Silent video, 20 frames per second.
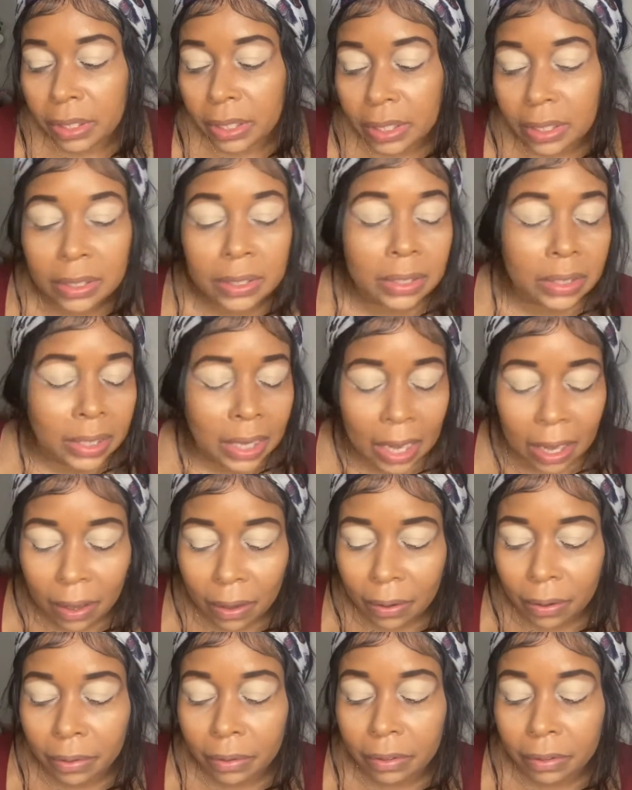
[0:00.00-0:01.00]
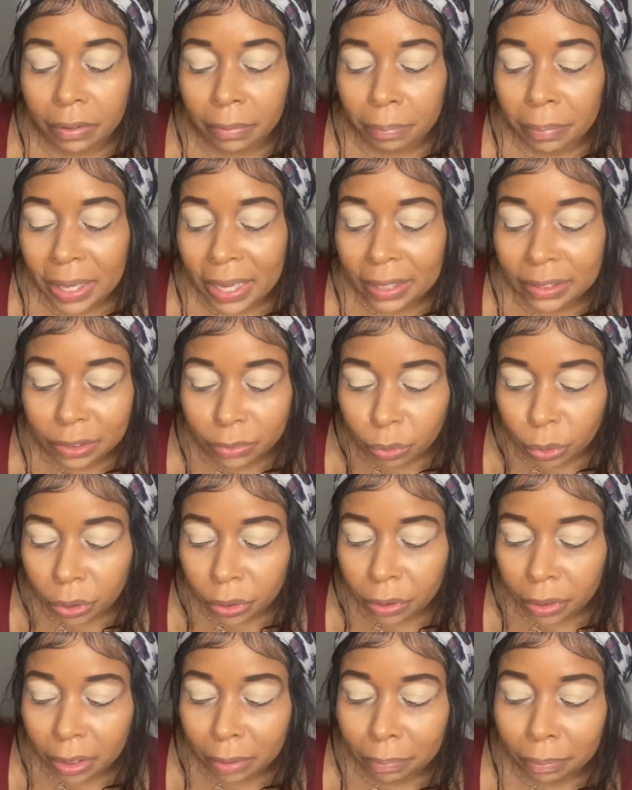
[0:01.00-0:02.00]
see how the mattes work
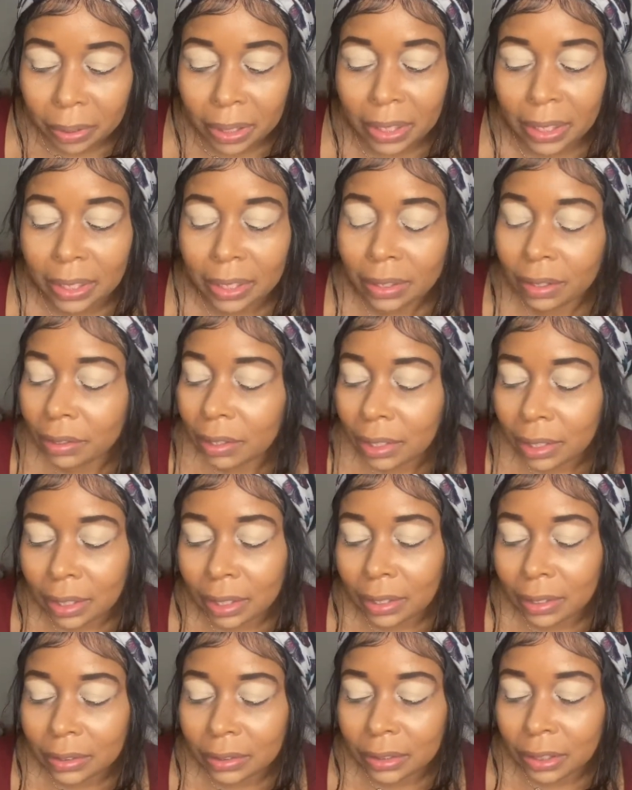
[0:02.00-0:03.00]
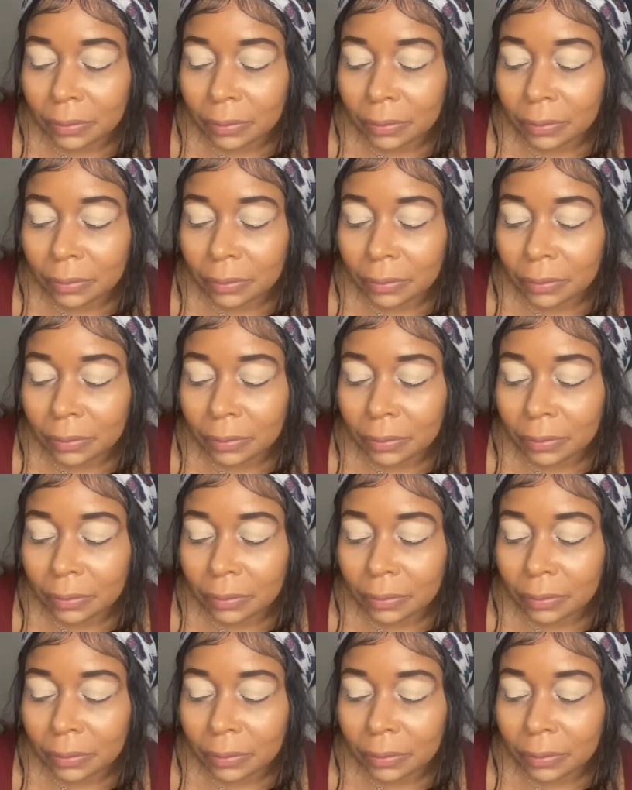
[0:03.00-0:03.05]
and blend and all of that good stuff.